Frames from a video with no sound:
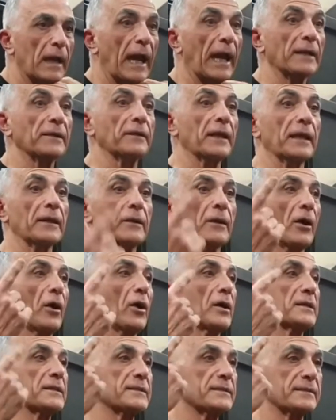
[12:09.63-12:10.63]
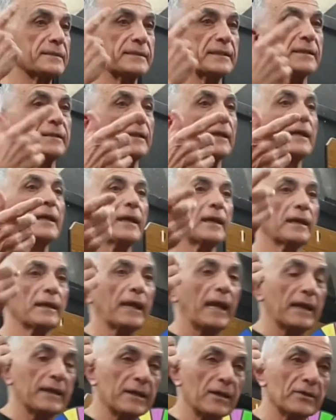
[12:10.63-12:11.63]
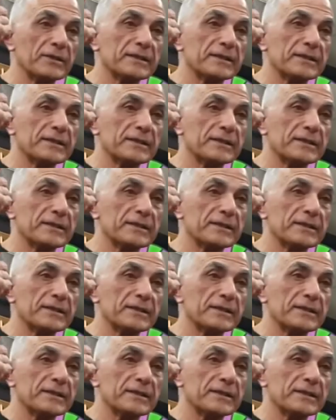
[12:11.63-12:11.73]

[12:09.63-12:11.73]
And then I sit and I